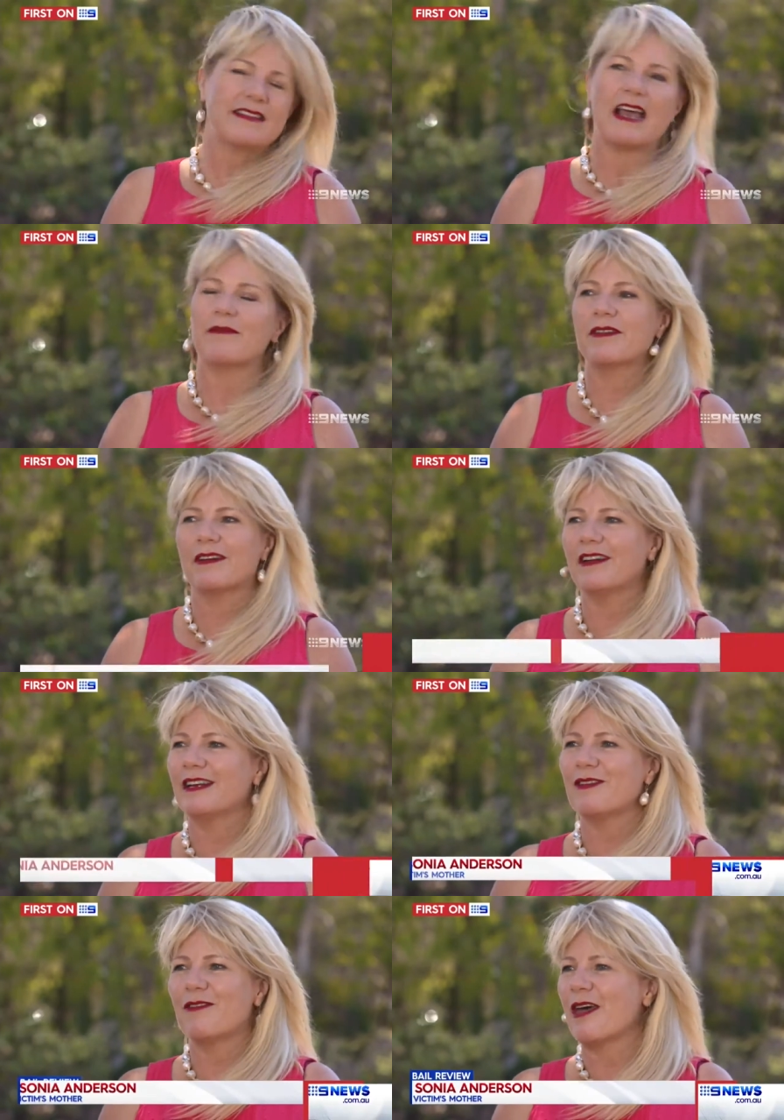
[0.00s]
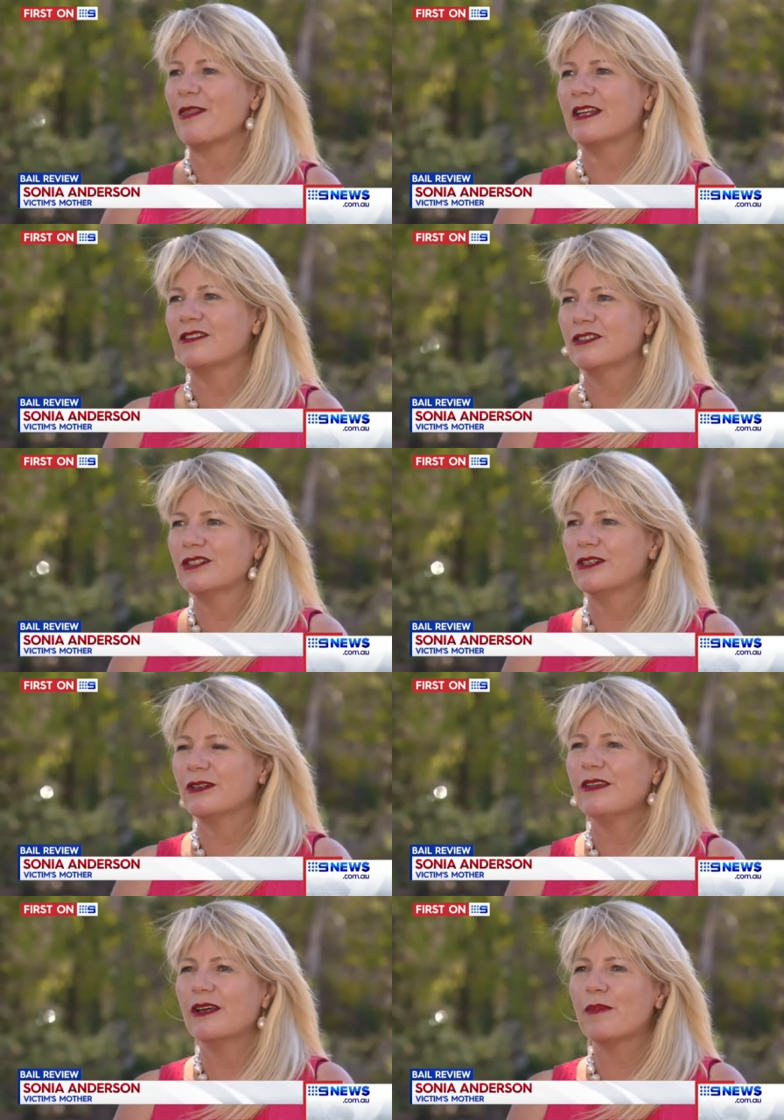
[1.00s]
It's absolutely the right thing to
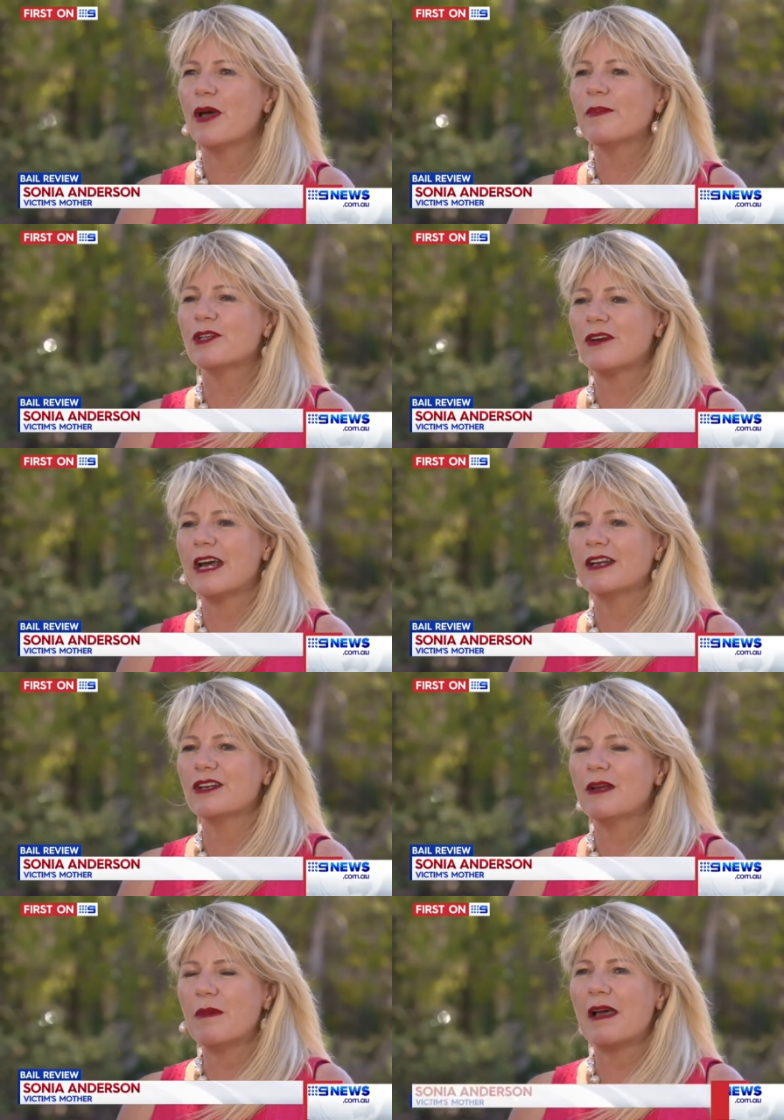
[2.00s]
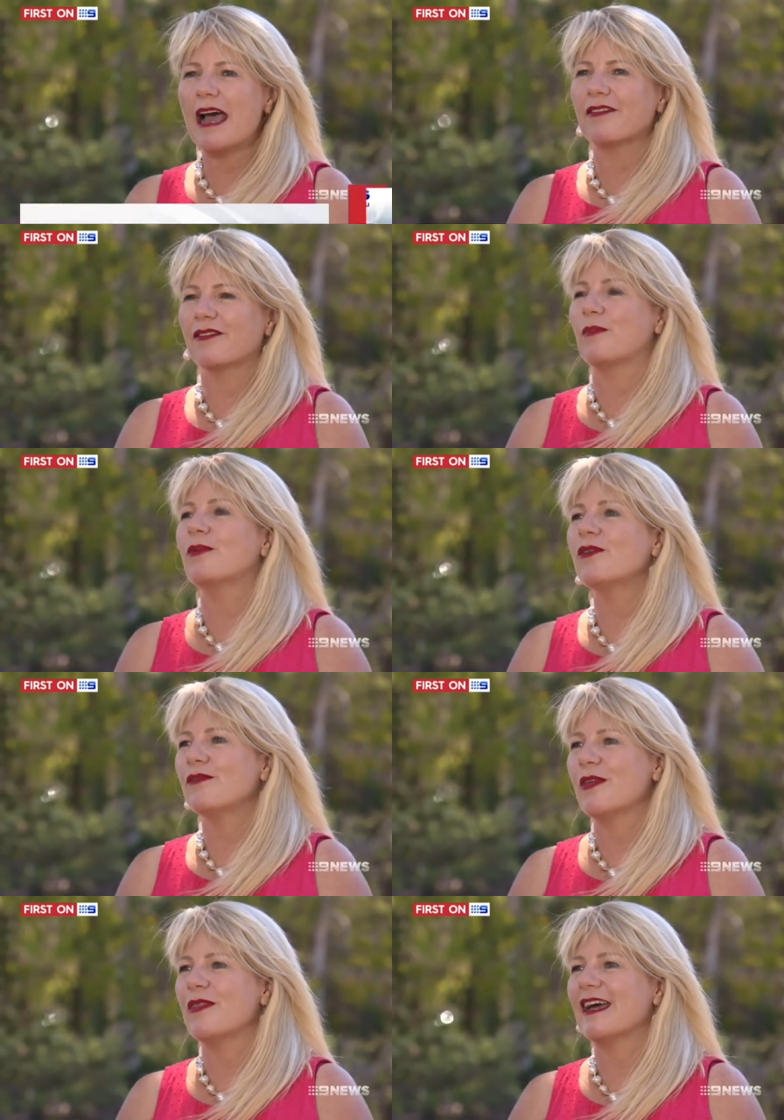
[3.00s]
do. The perpetrator has to
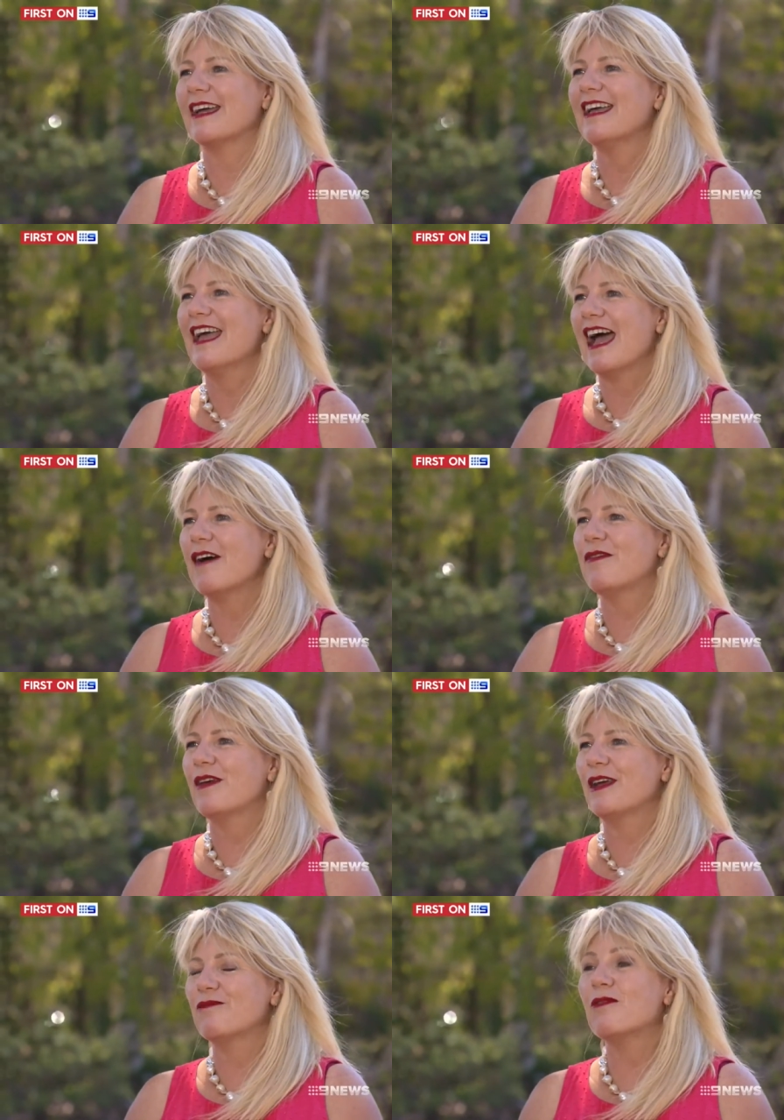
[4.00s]
prove that they have the